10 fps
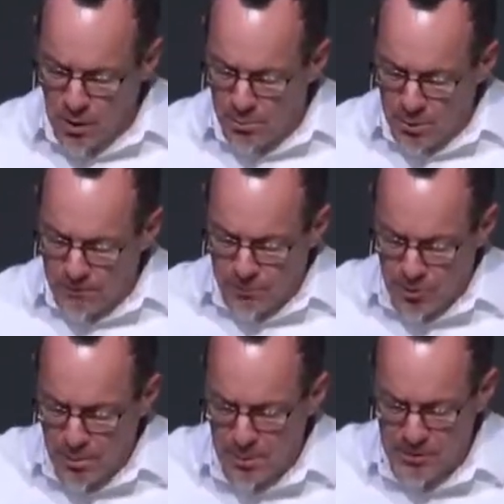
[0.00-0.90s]
I'll put it for
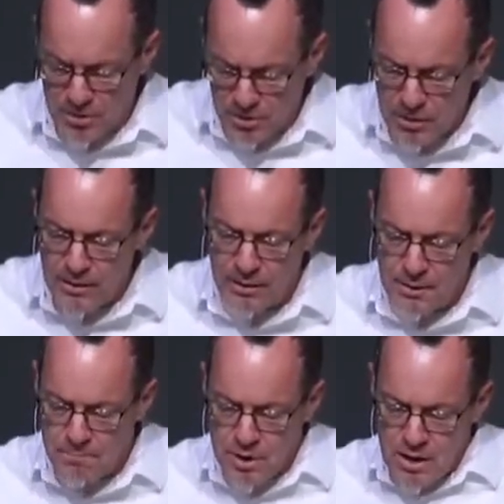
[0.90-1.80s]
you up on the screen
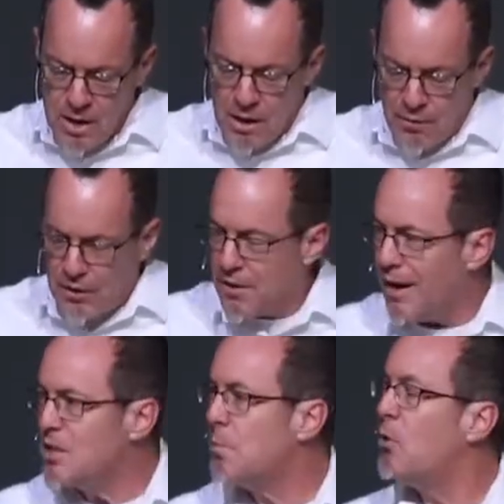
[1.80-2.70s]
here. The
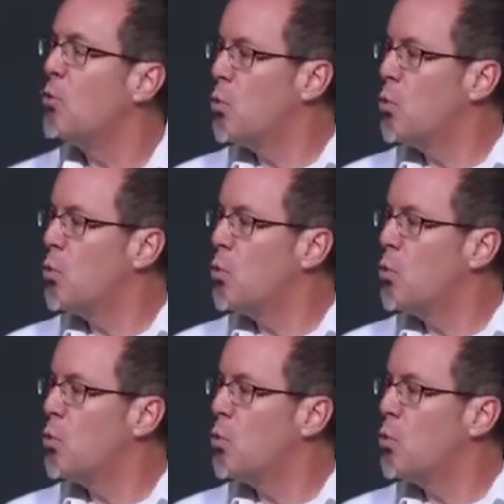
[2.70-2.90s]
gospel